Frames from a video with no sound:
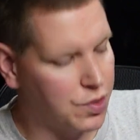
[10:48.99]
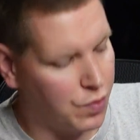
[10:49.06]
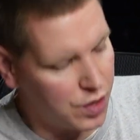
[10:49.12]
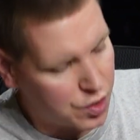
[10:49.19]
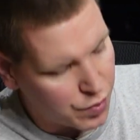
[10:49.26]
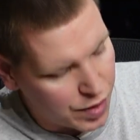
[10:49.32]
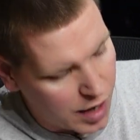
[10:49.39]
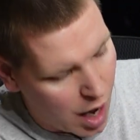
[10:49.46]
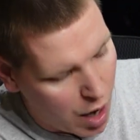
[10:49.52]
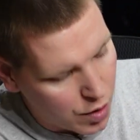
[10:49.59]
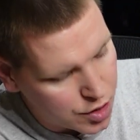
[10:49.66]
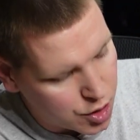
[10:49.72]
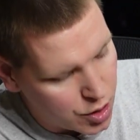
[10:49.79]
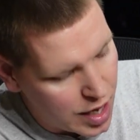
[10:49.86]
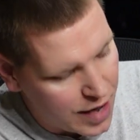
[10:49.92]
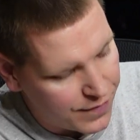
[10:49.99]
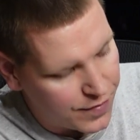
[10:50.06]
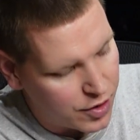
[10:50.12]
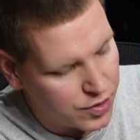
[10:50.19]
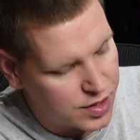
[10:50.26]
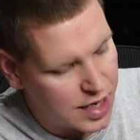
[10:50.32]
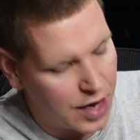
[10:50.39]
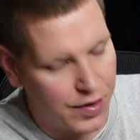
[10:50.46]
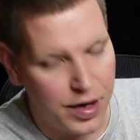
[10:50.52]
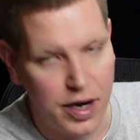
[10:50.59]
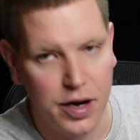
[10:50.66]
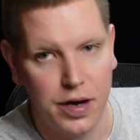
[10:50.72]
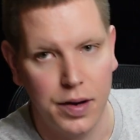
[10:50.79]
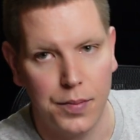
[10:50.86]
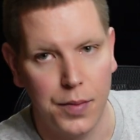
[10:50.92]
which we also have those down
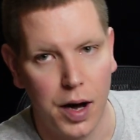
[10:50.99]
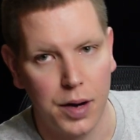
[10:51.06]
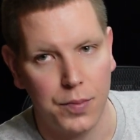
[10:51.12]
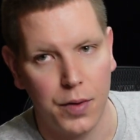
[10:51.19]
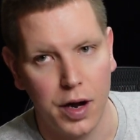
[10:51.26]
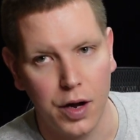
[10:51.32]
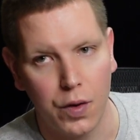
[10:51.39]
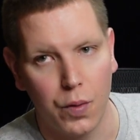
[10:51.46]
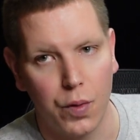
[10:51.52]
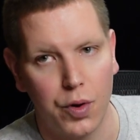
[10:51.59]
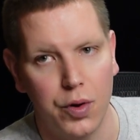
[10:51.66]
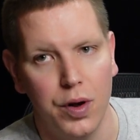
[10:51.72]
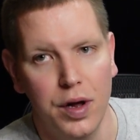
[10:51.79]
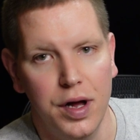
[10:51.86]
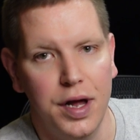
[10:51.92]
here in the bottom right corner,